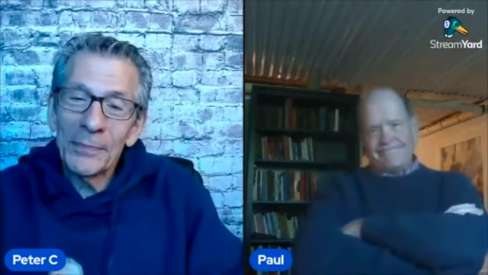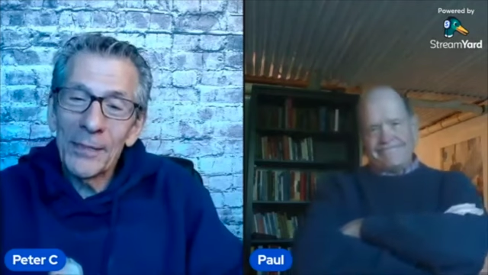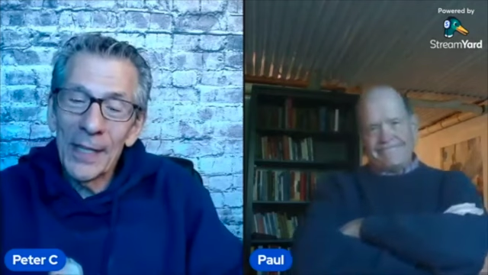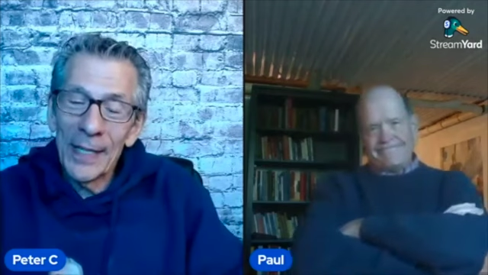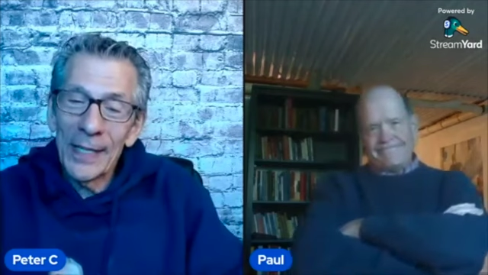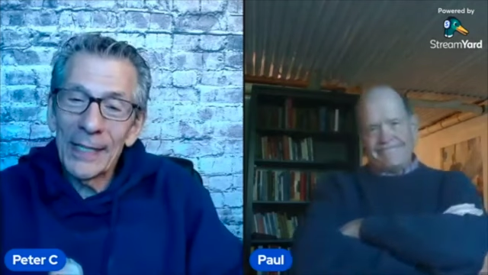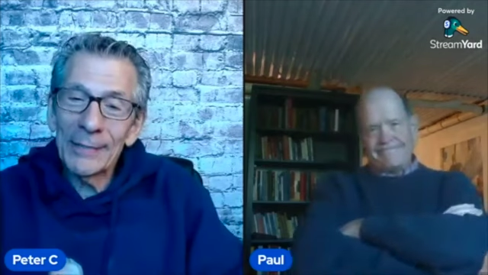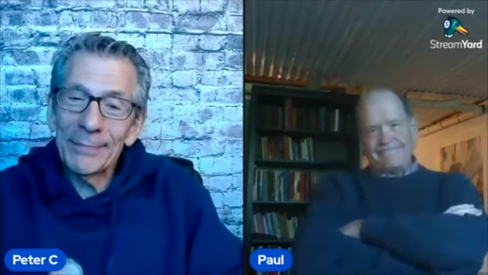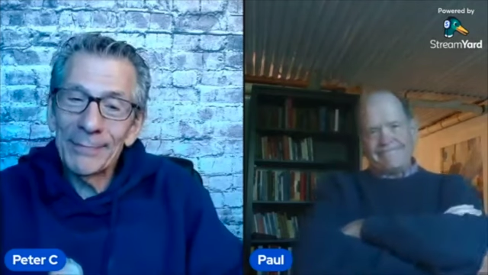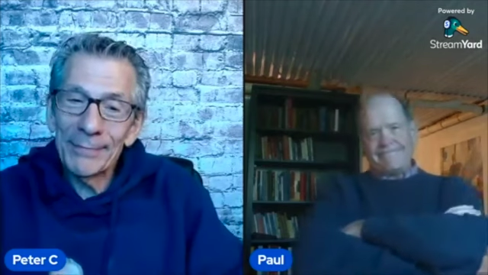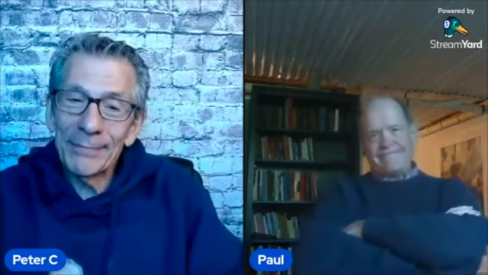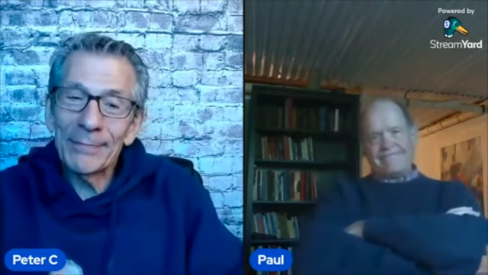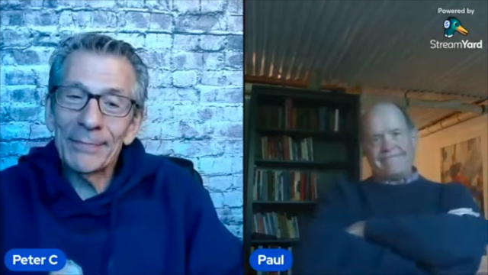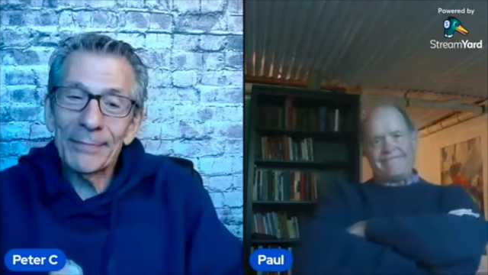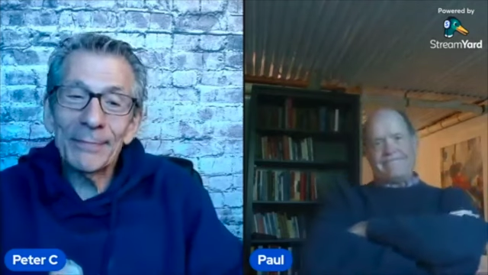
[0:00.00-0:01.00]
Speaker 1: Yeah.
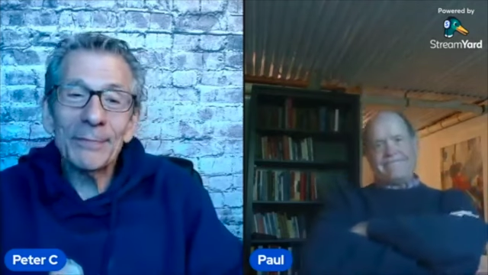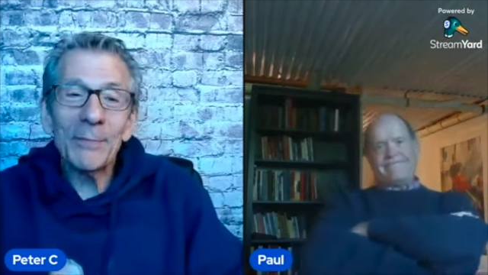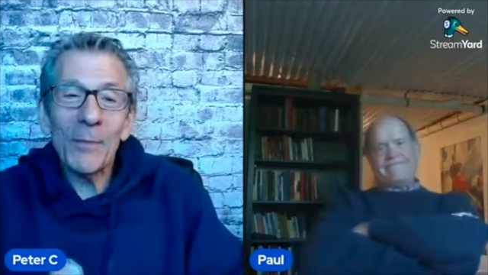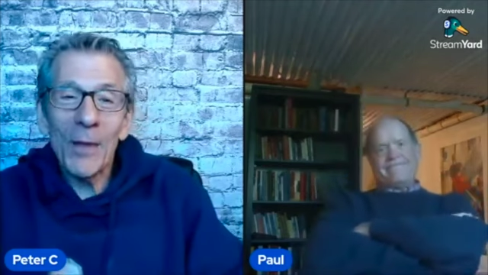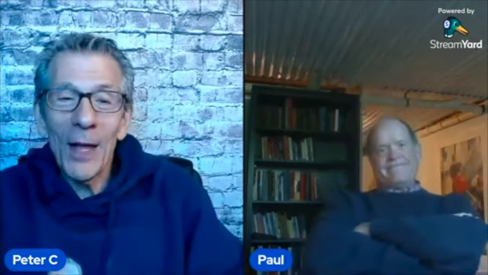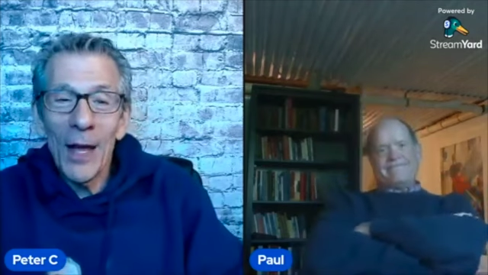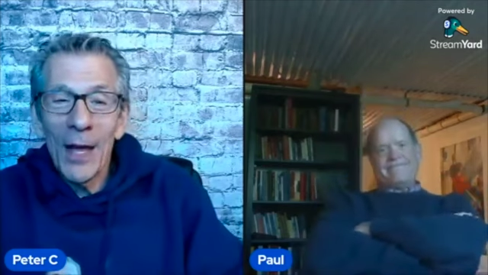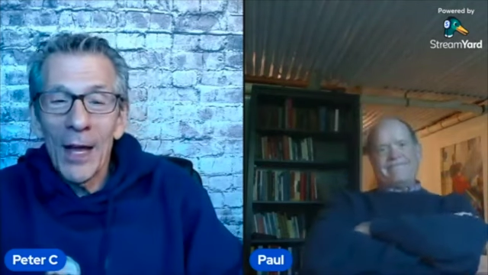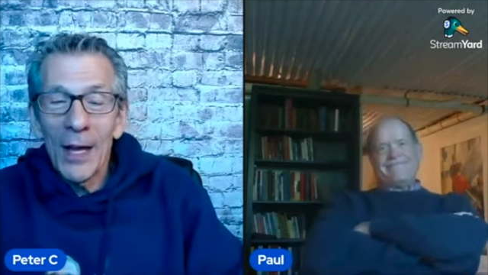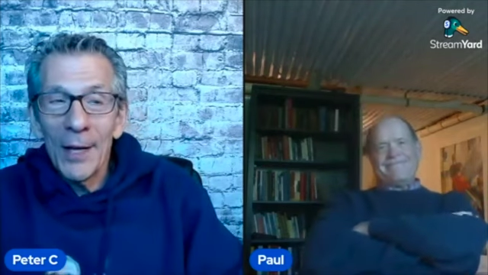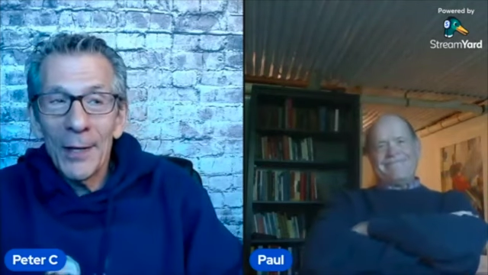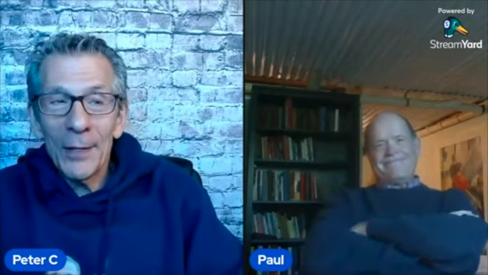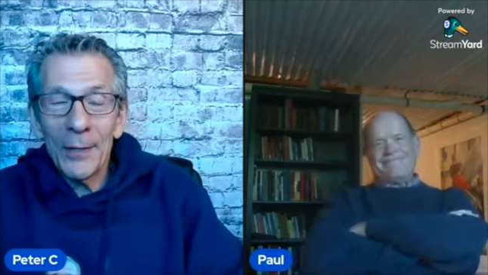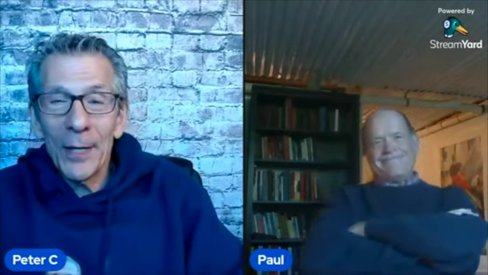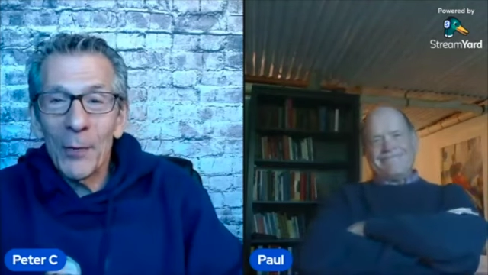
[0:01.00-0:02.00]

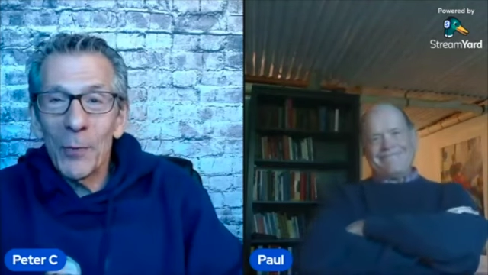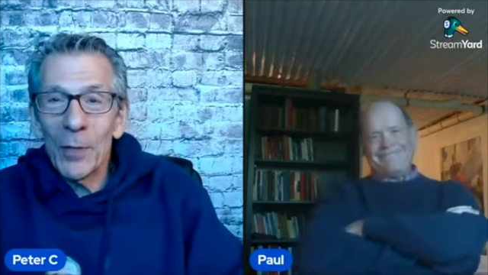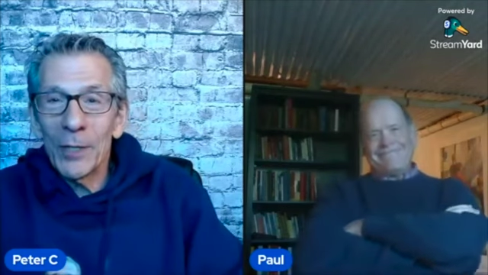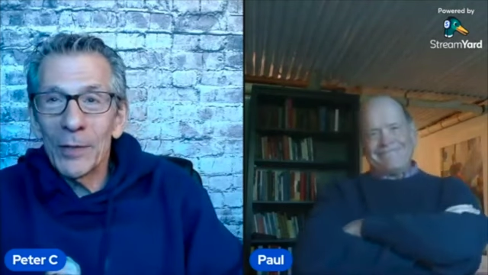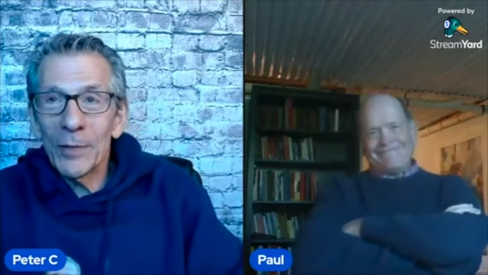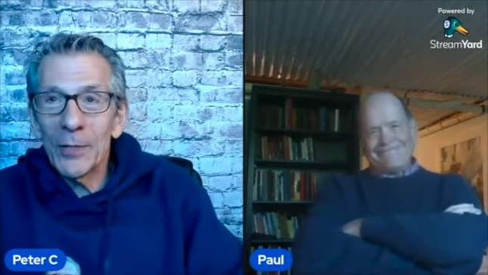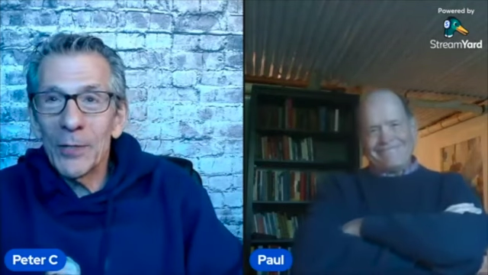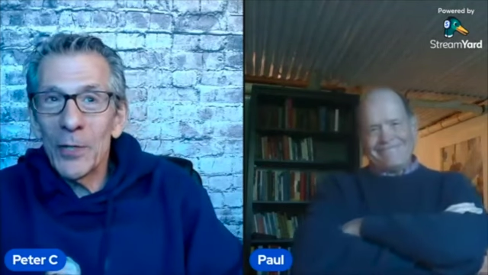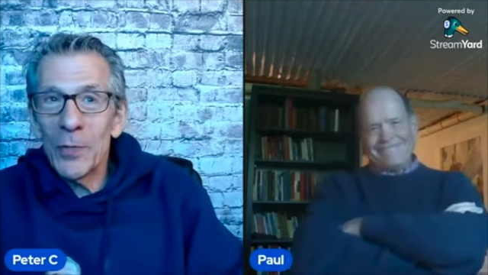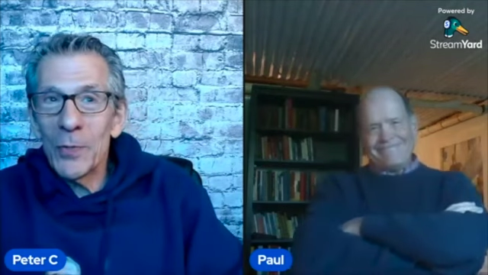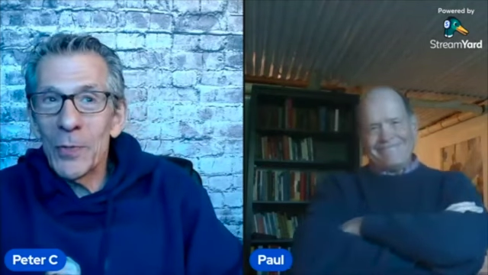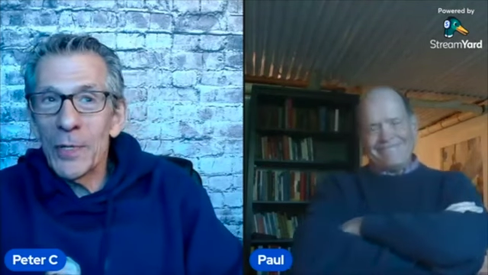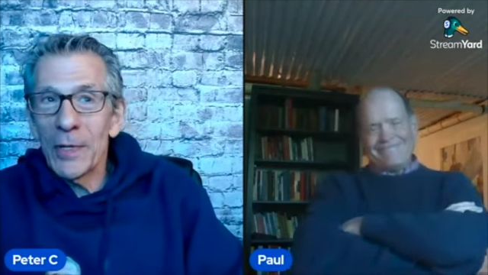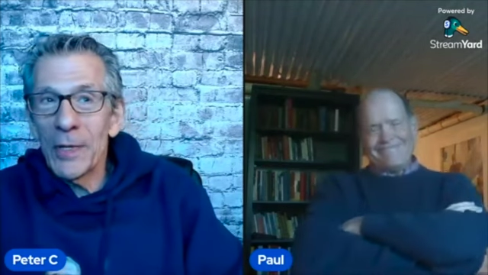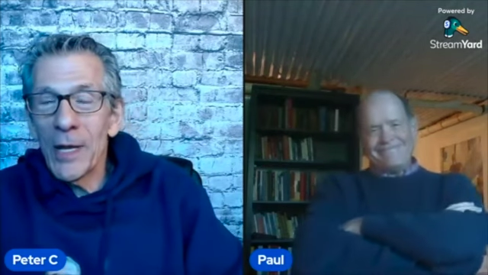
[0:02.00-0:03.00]
All right. Well,
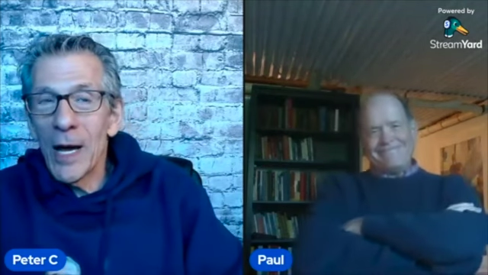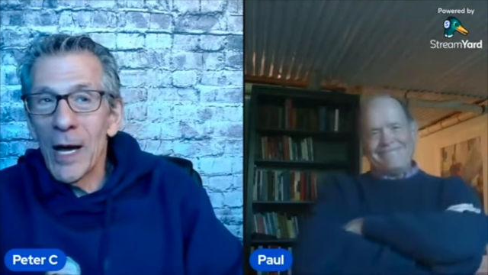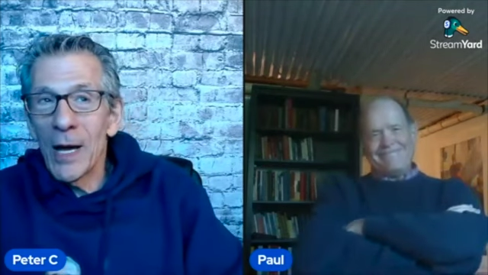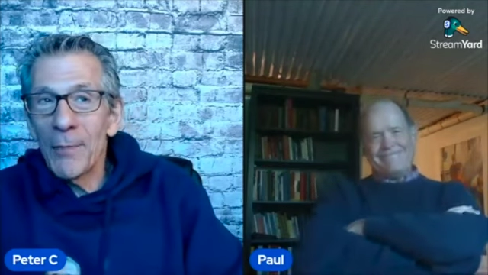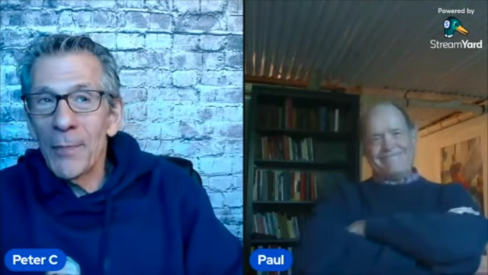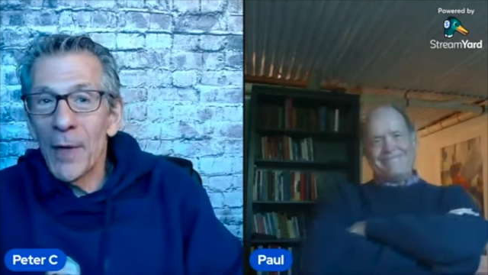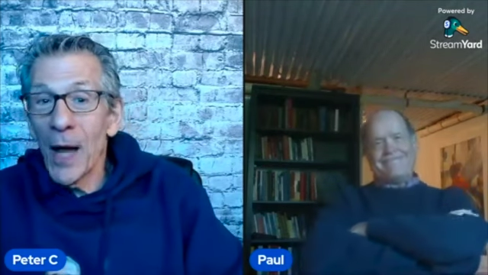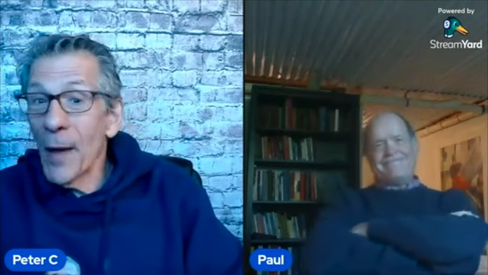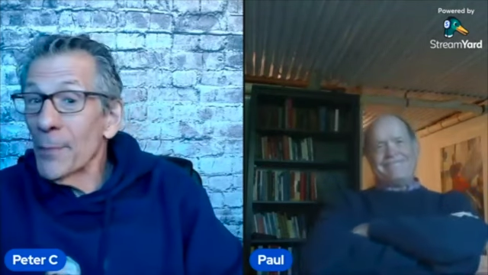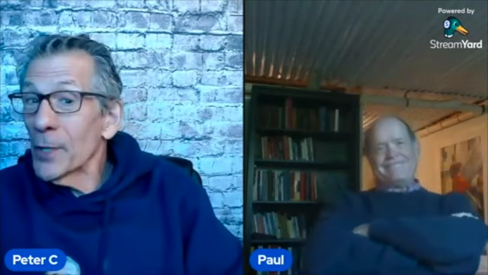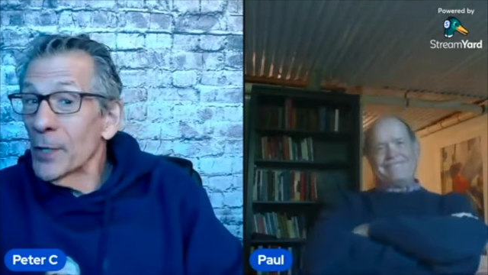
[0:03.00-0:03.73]
so um, I'm